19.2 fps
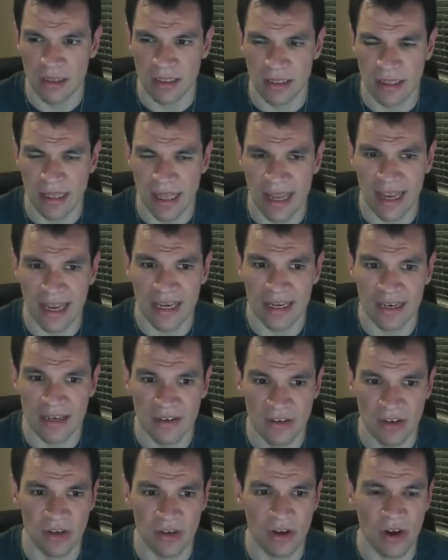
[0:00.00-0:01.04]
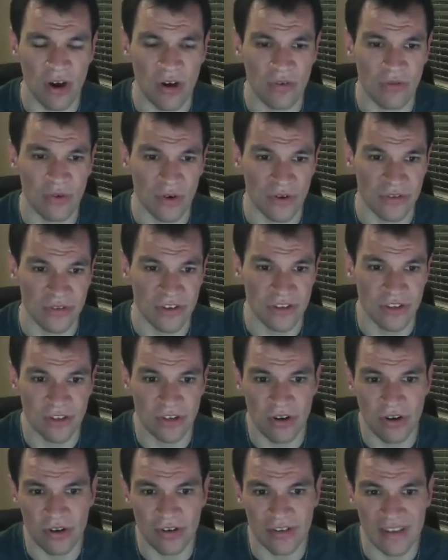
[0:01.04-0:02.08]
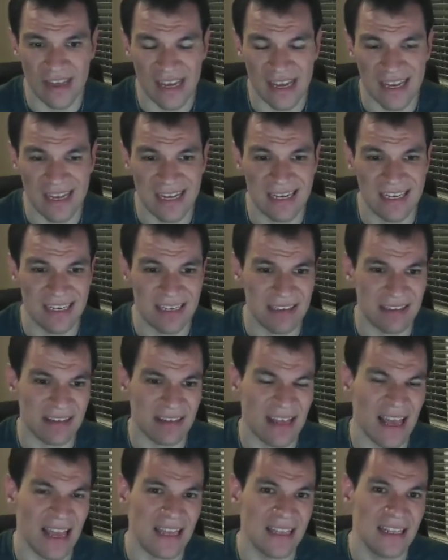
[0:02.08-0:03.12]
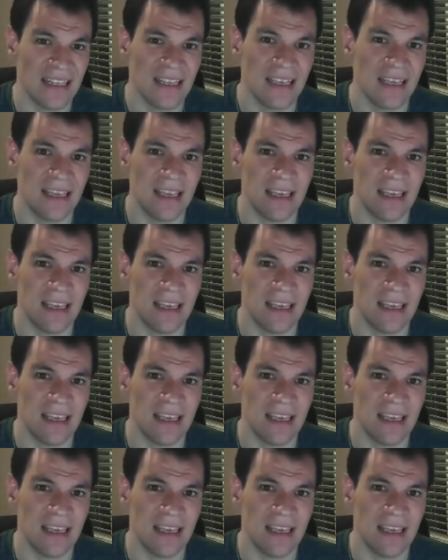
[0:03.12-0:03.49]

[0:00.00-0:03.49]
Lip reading: Then go for the third and decide